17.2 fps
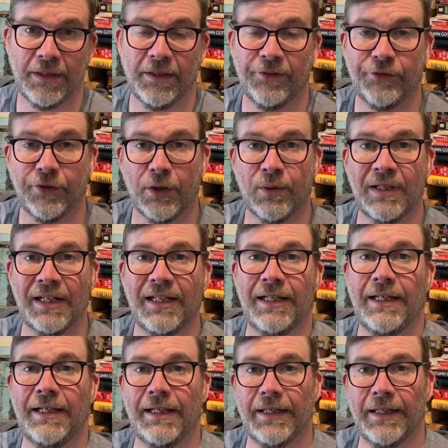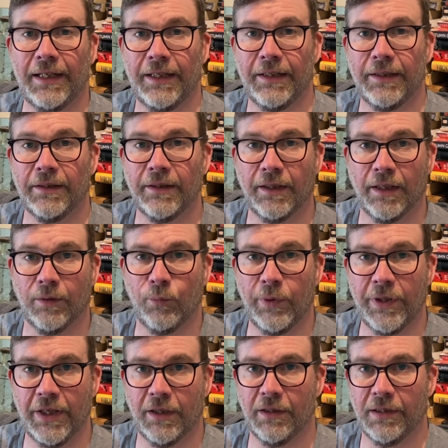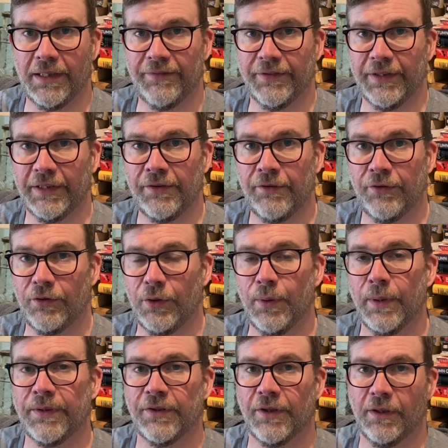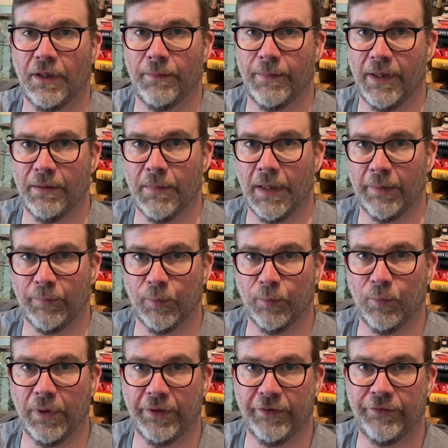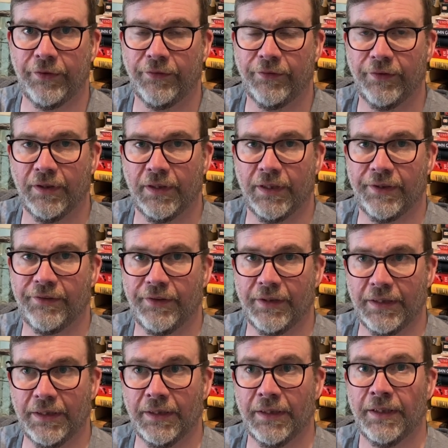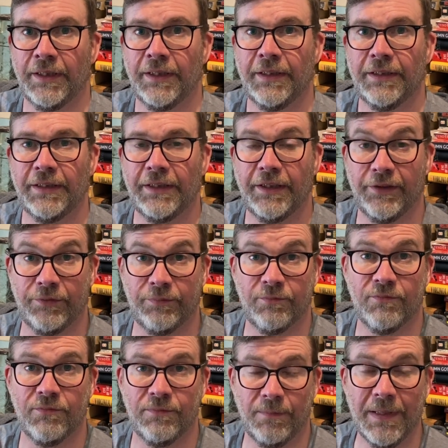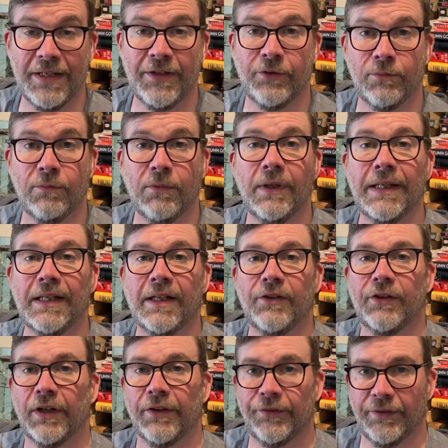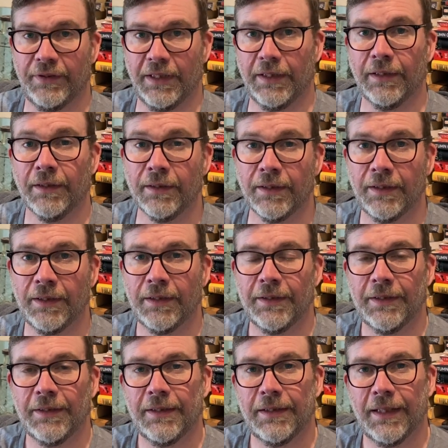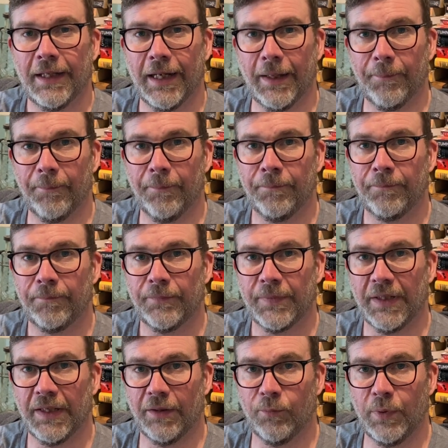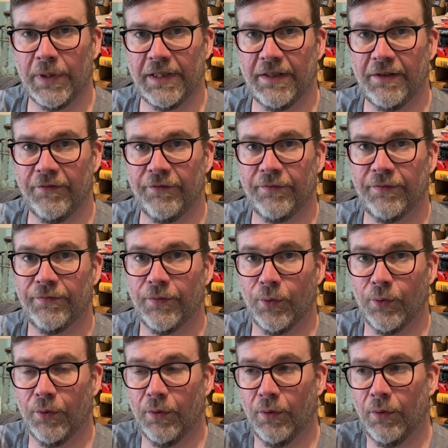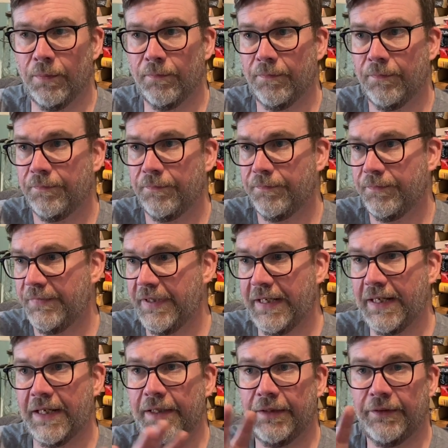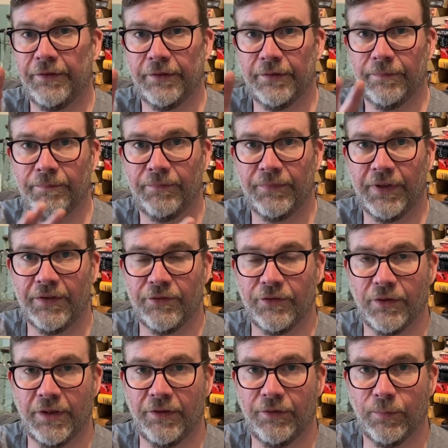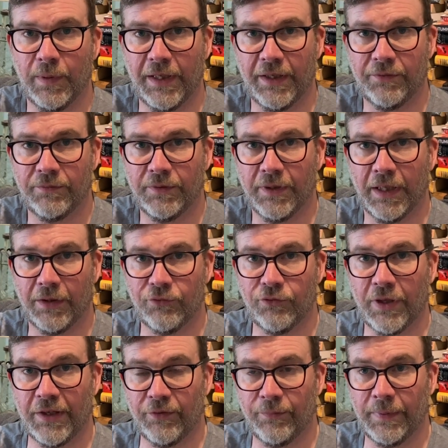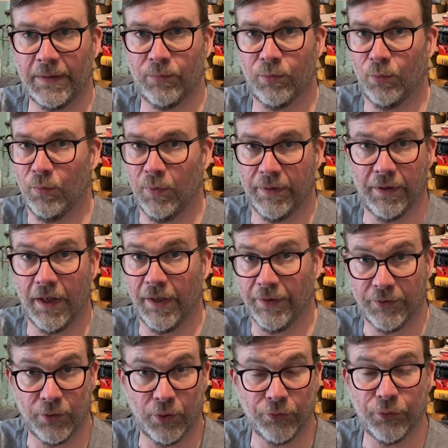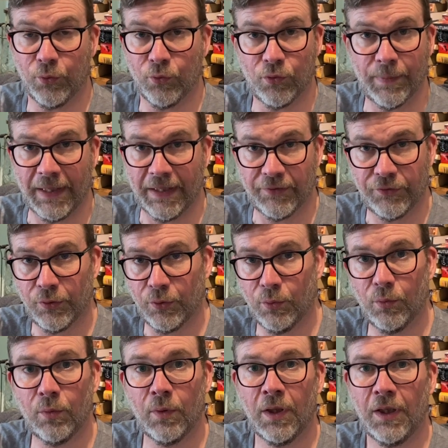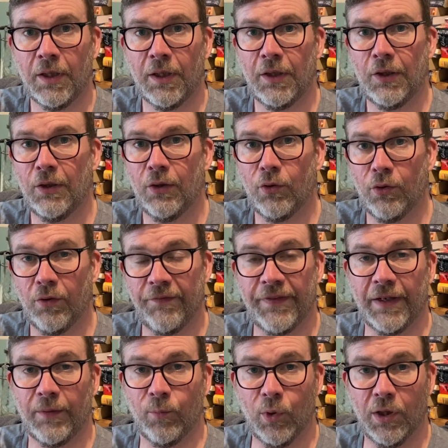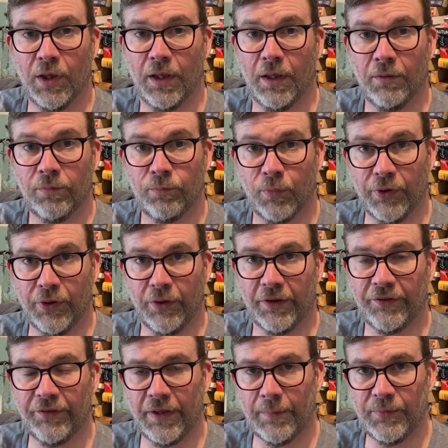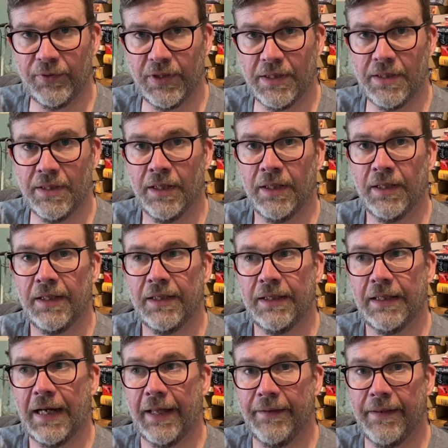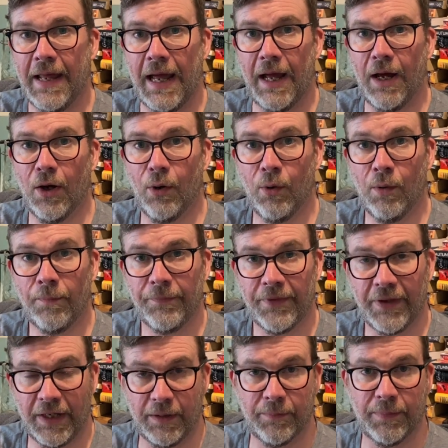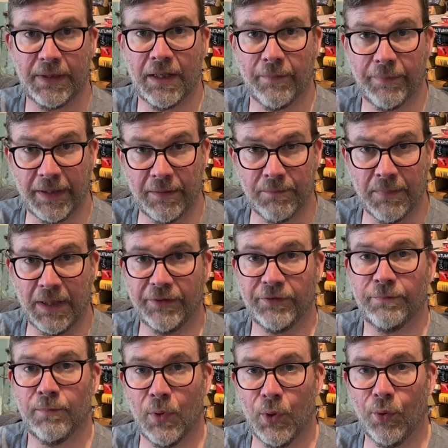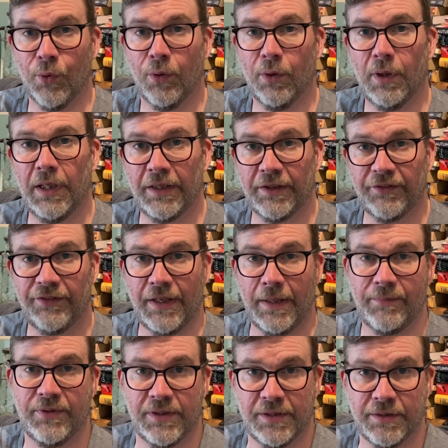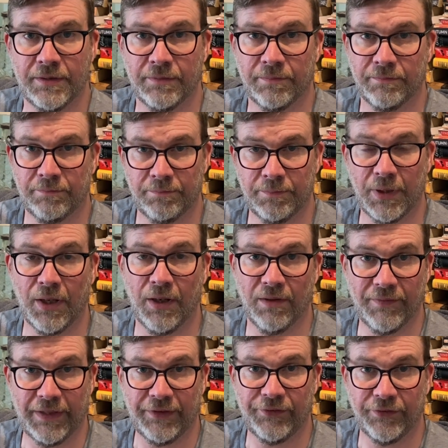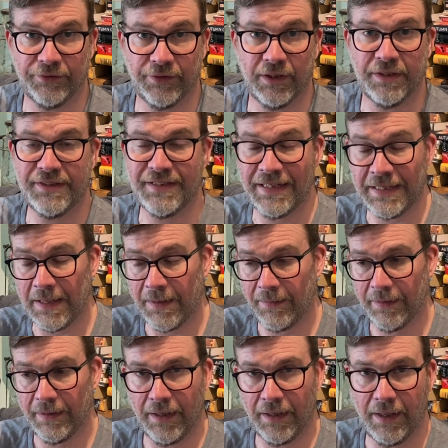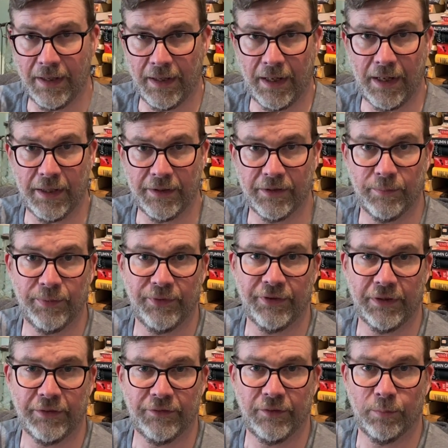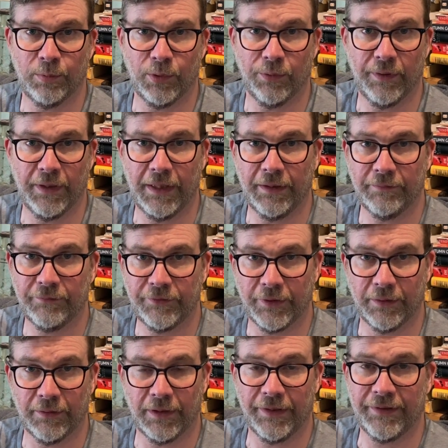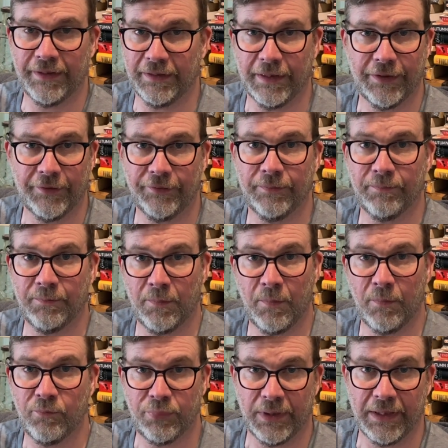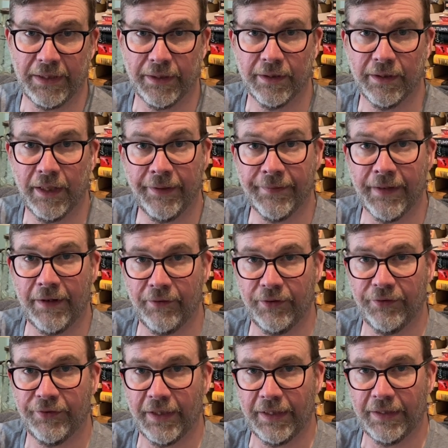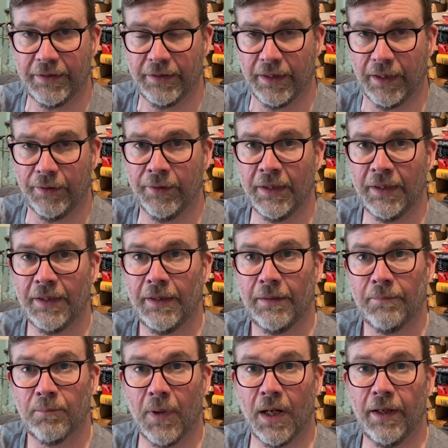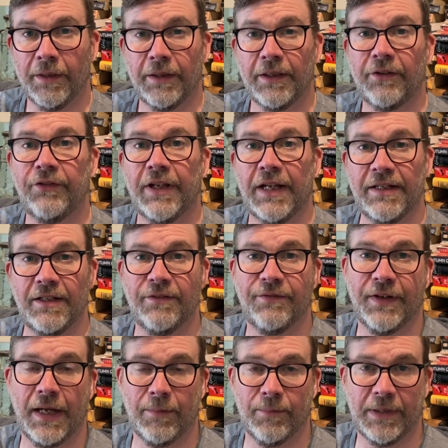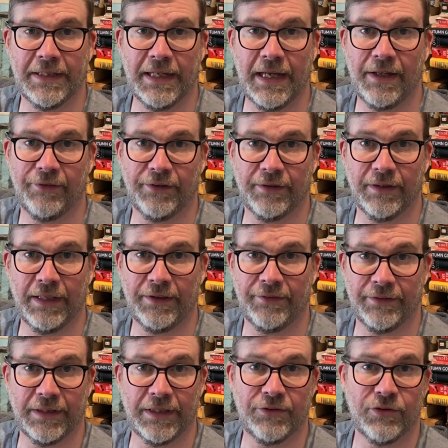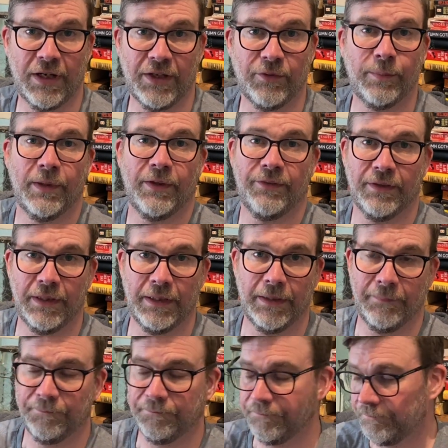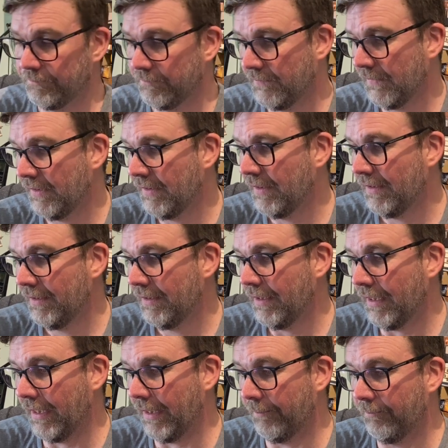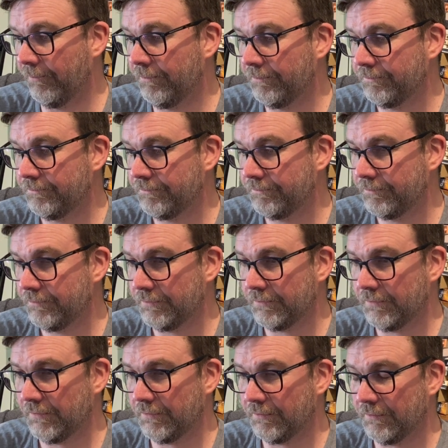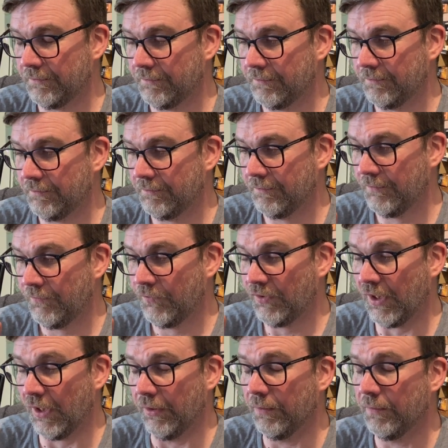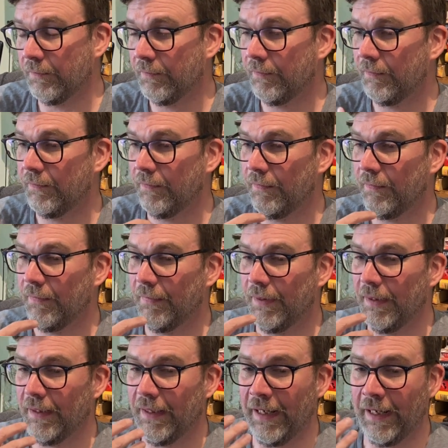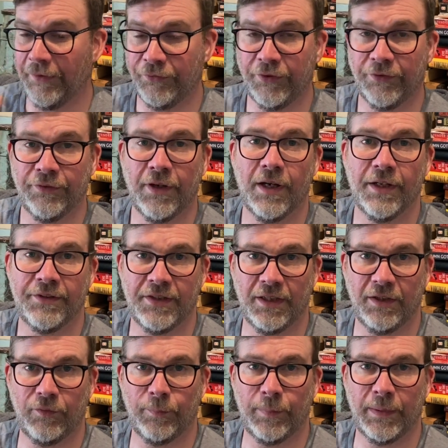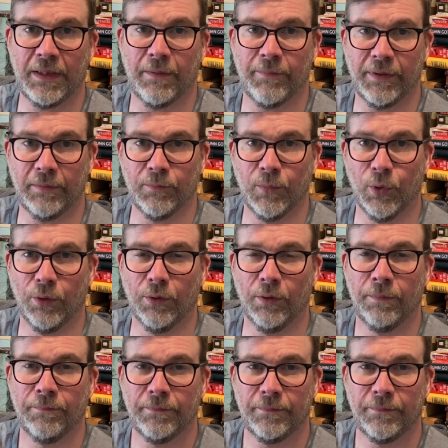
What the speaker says: So clearly, you know, we are living through a time at the moment where society is readjusting. You know, we lived for decades, centuries, where, you know, trans people were either not talked about at all, or if they were not accepted. And now they are becoming a much more accepted part of our society. 100% support that. So I think that's brilliant. And there is a, you know, my extended family has a trans person in it. So our society is becoming more